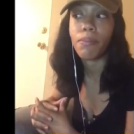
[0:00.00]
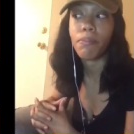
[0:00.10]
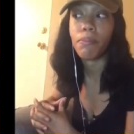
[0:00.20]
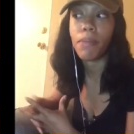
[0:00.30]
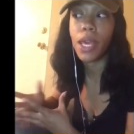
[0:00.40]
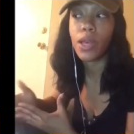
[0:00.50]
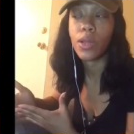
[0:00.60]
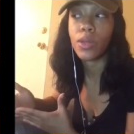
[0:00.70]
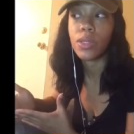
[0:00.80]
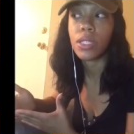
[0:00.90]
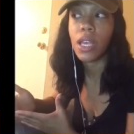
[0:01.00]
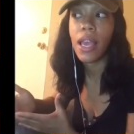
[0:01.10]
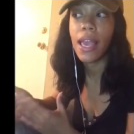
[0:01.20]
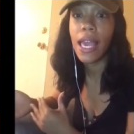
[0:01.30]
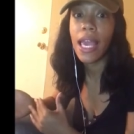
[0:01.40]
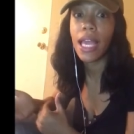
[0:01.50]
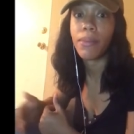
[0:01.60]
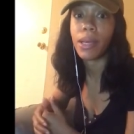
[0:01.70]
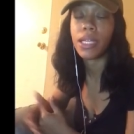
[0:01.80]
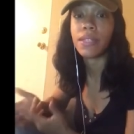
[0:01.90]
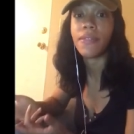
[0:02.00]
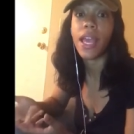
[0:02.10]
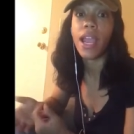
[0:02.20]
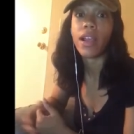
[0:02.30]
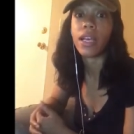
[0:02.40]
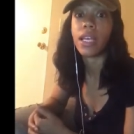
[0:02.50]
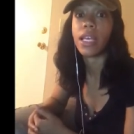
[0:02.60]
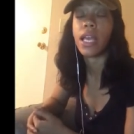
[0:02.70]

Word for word: male's head because of the haircut.